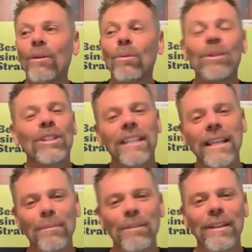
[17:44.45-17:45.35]
which
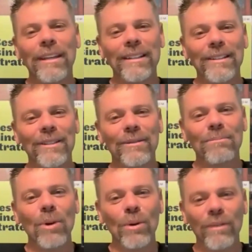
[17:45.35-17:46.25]
kept things
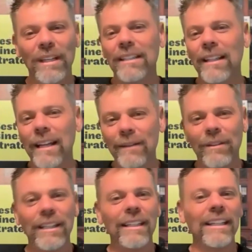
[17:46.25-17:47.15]
moving and
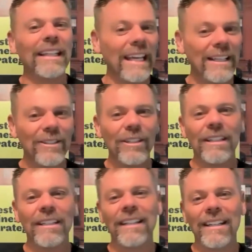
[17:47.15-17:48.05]
lively and
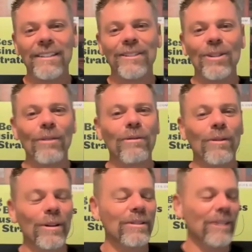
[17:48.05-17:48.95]
engaging and so forth.